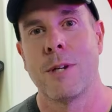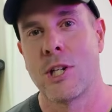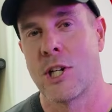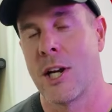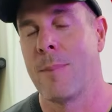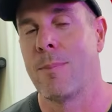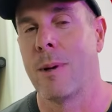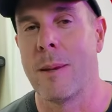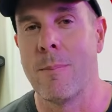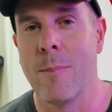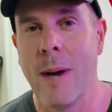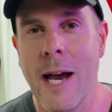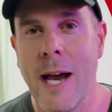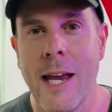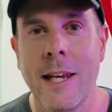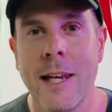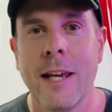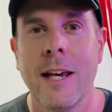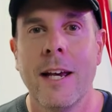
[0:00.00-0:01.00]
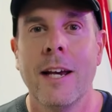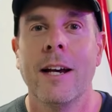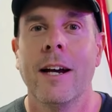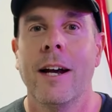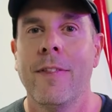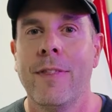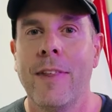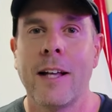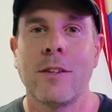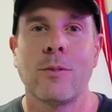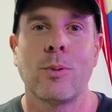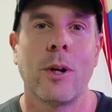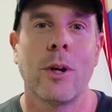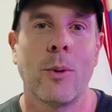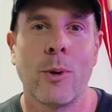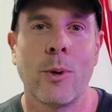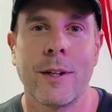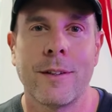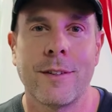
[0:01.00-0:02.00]
be cheaply made, and that's what I
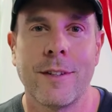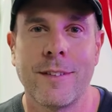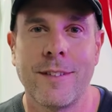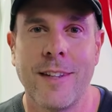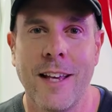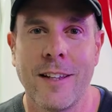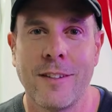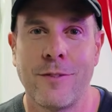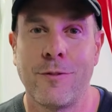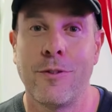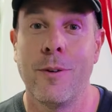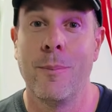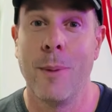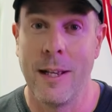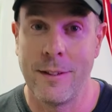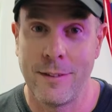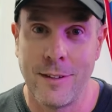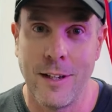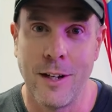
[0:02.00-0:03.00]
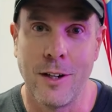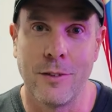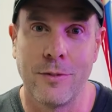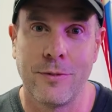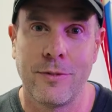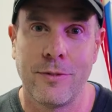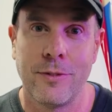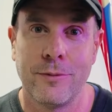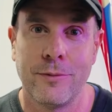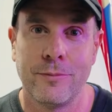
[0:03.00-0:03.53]
wanted to test for myself.